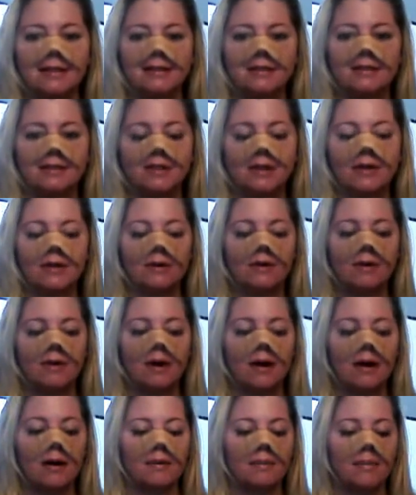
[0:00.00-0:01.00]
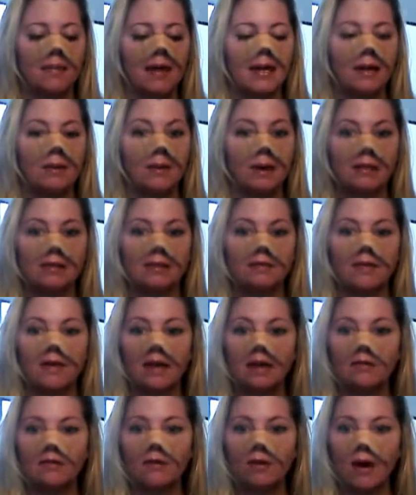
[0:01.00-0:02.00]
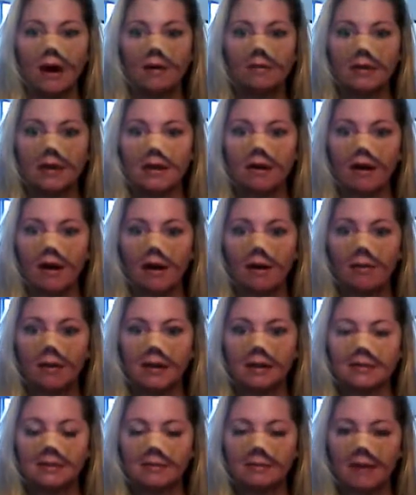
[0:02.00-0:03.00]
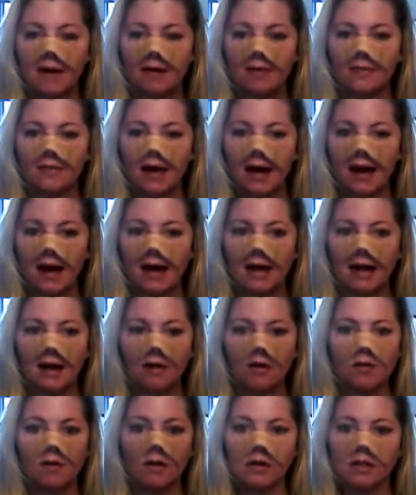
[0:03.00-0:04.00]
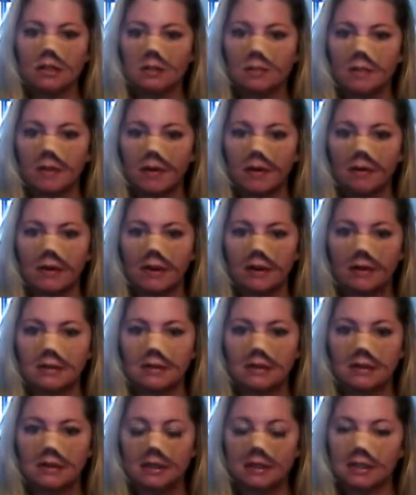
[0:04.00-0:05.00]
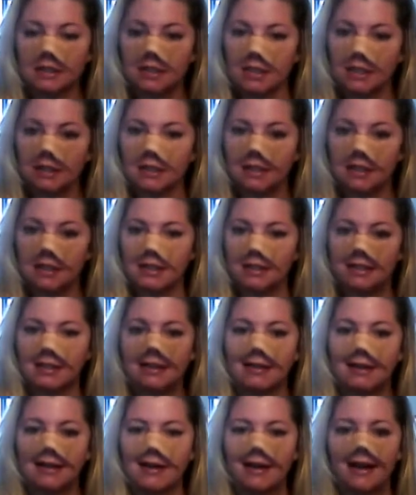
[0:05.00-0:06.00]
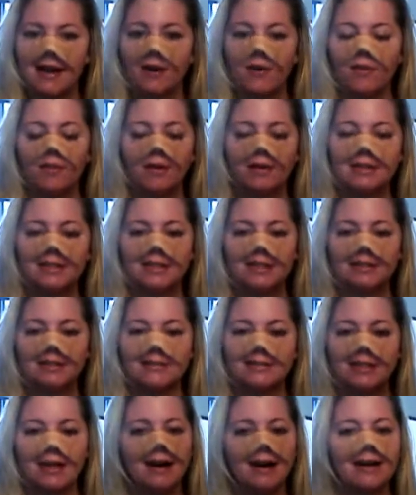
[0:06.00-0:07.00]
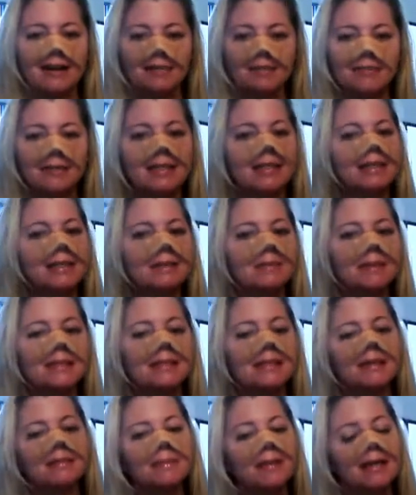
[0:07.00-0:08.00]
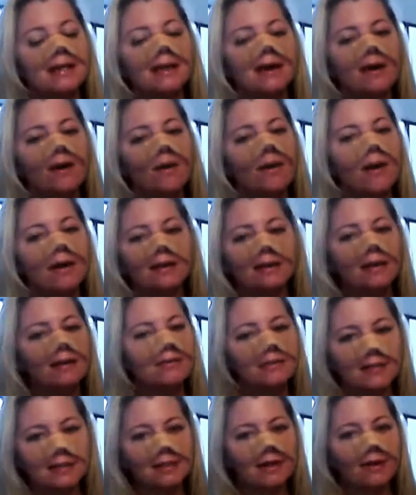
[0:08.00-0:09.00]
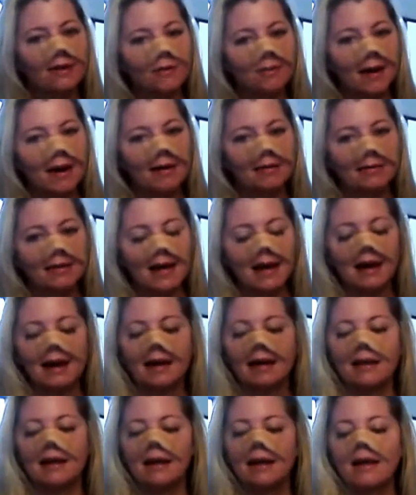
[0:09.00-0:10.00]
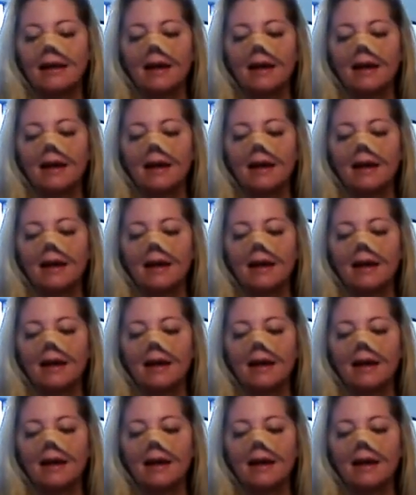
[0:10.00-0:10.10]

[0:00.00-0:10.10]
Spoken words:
So, anyways, if any of you have any comments about that or experience the jigglies once you're done, please let me know. I'd love to know about that.